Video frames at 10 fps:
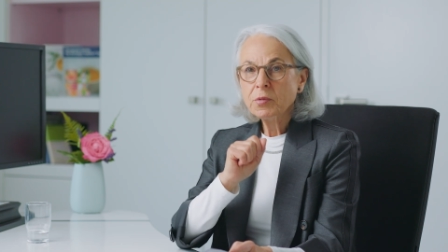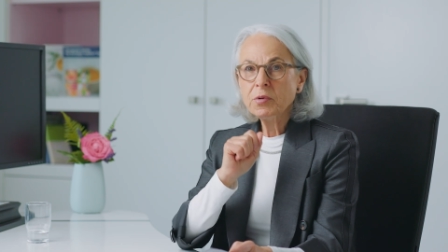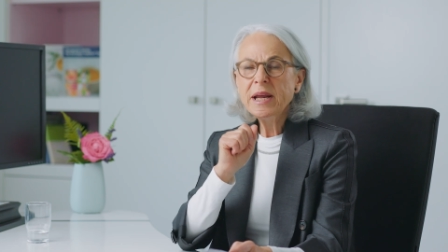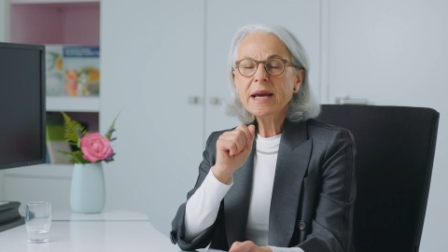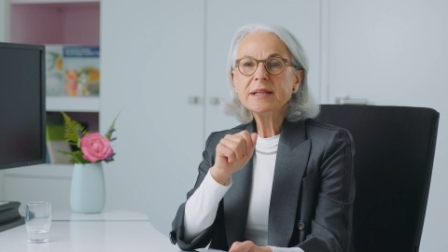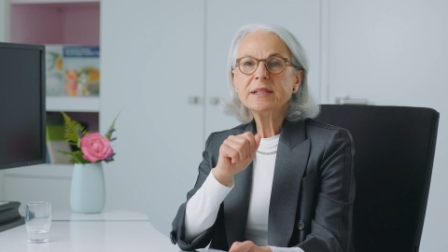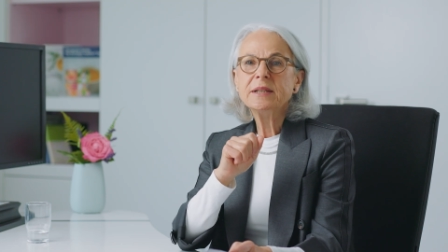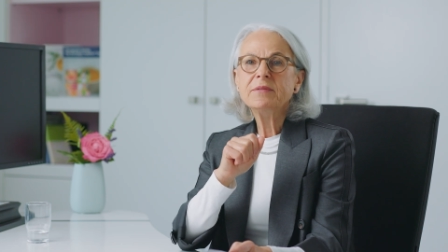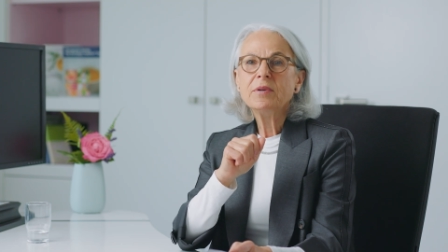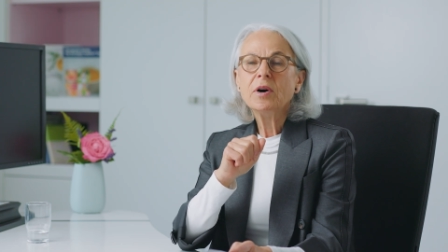
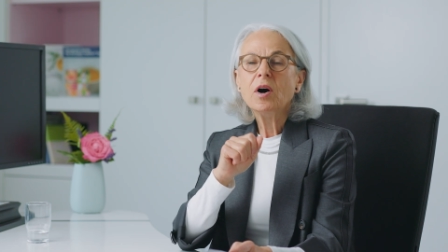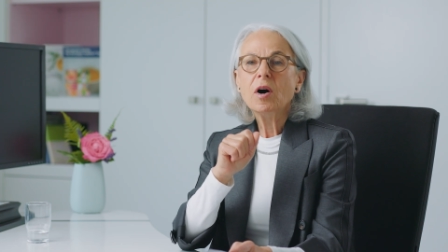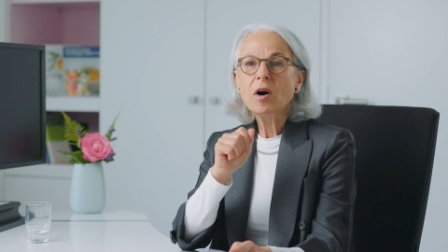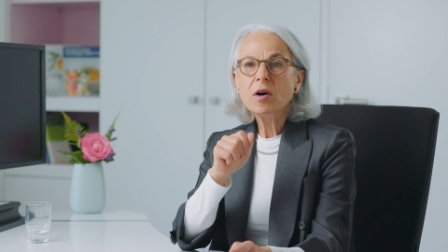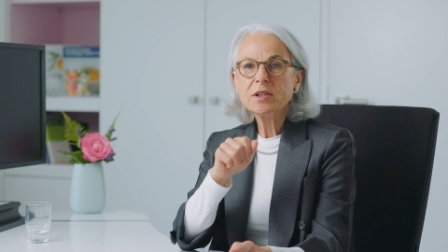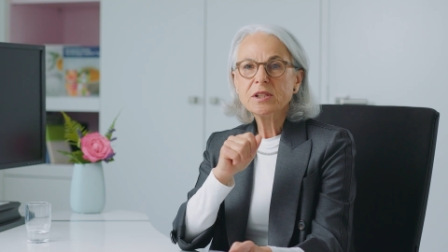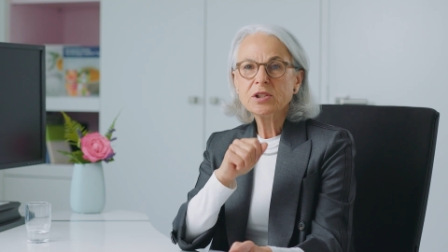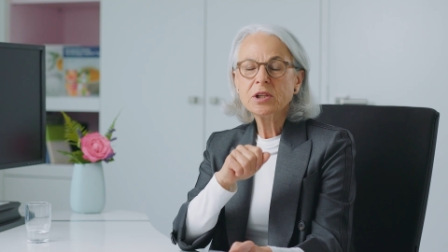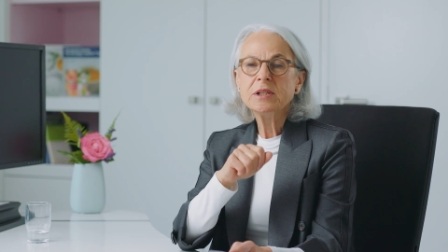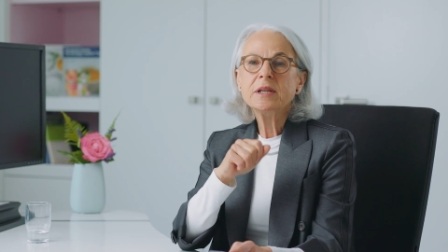Reactive
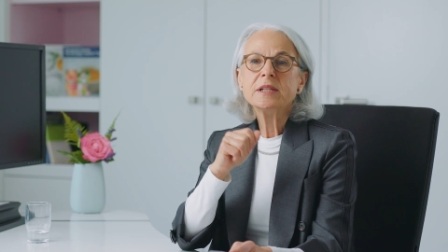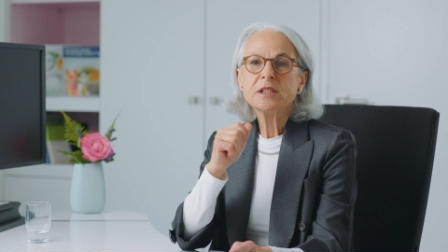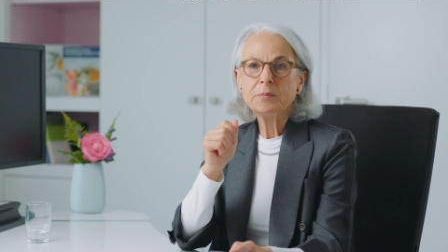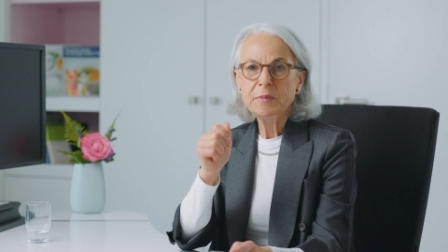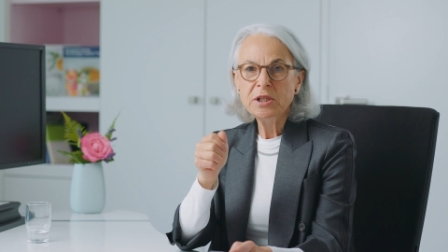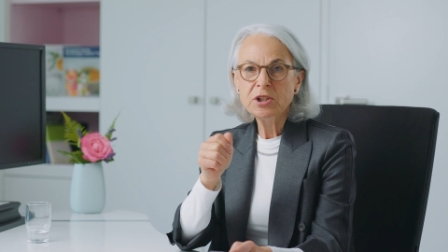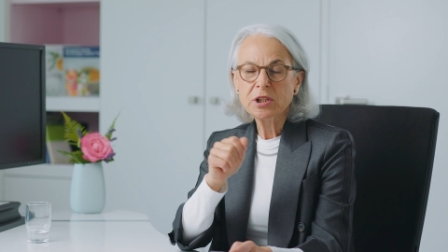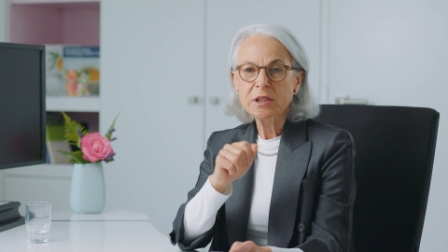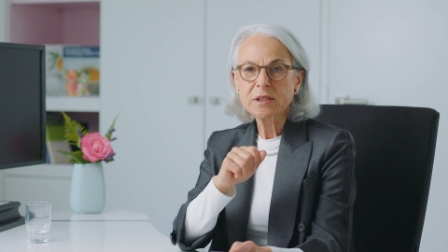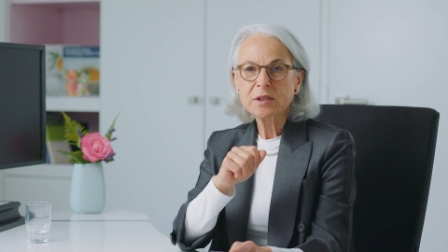oxygen
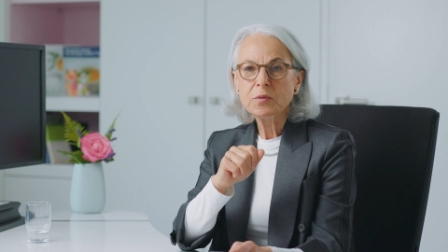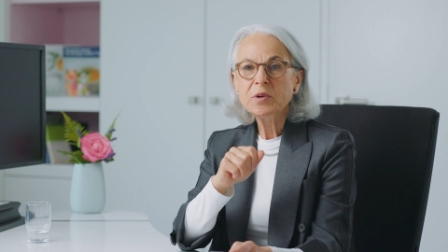species,